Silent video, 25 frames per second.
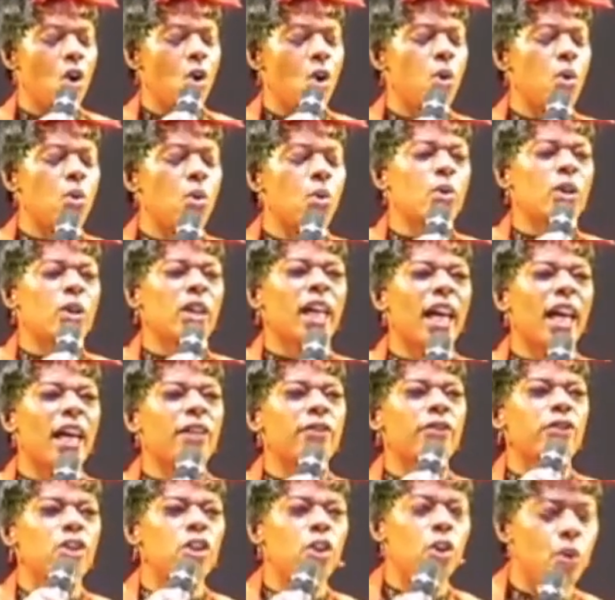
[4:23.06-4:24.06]
Who
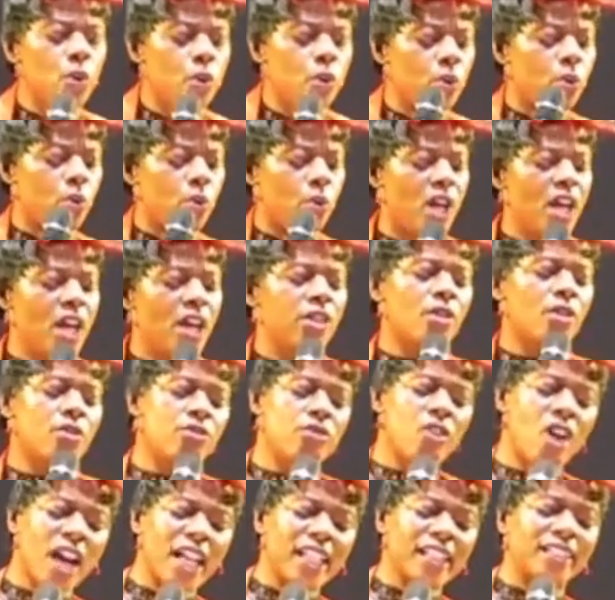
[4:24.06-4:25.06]
gave you the
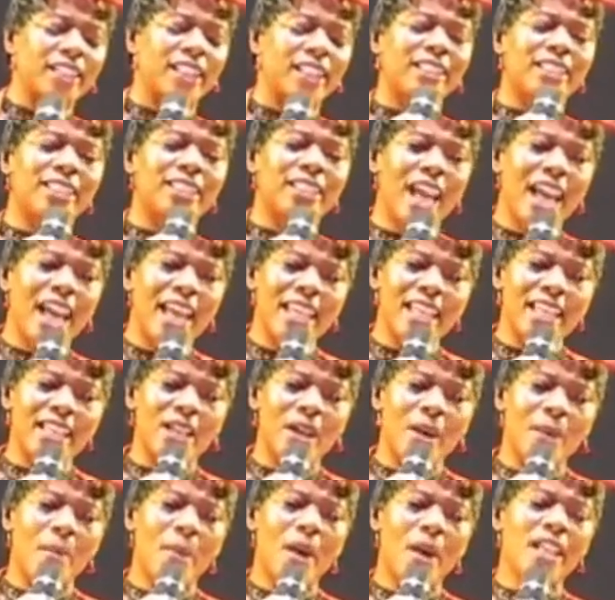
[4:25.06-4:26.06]
right to
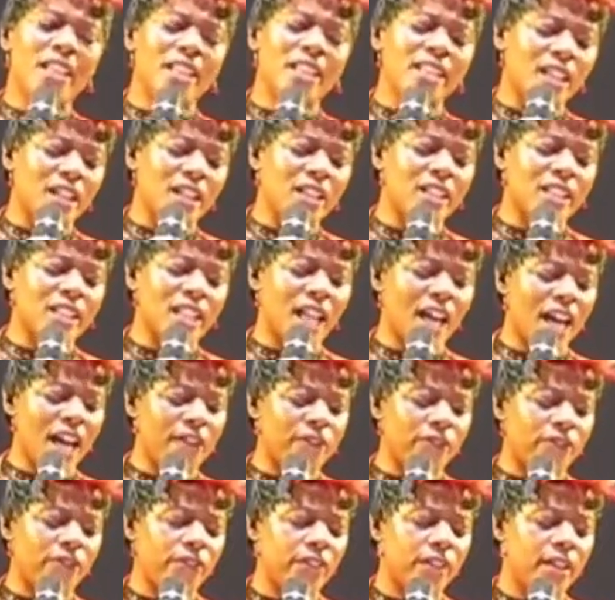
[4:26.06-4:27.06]
take my son's
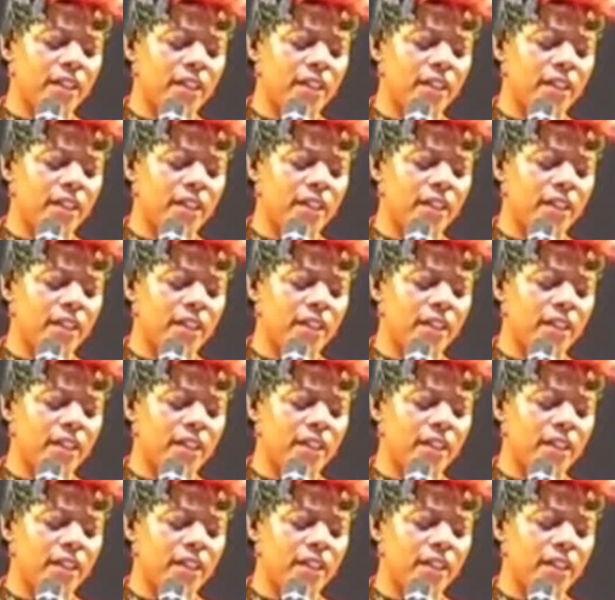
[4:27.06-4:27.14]
life?